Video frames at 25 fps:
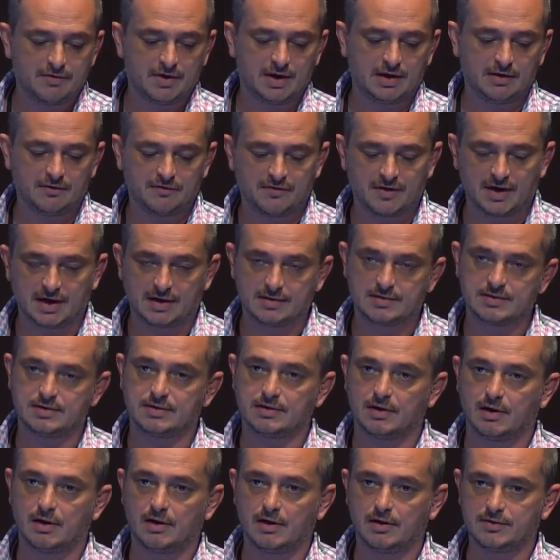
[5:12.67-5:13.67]
In fact,
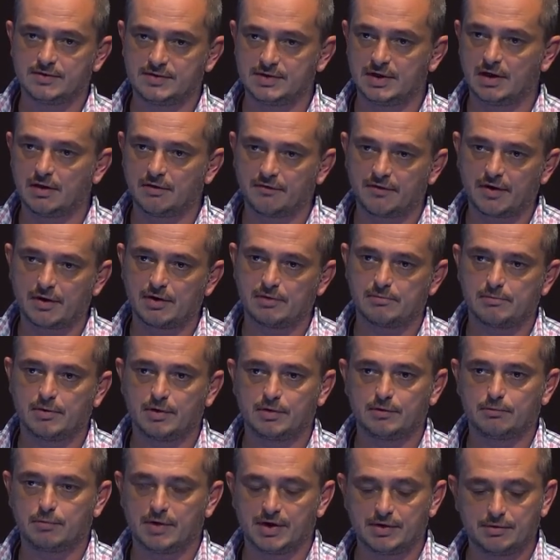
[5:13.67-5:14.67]
the
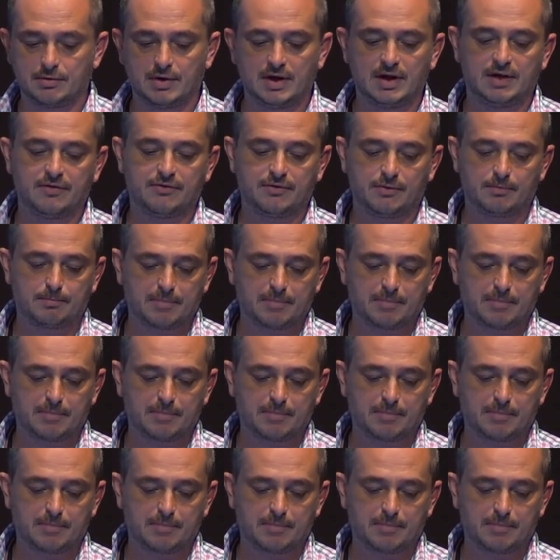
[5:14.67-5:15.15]
environment where you live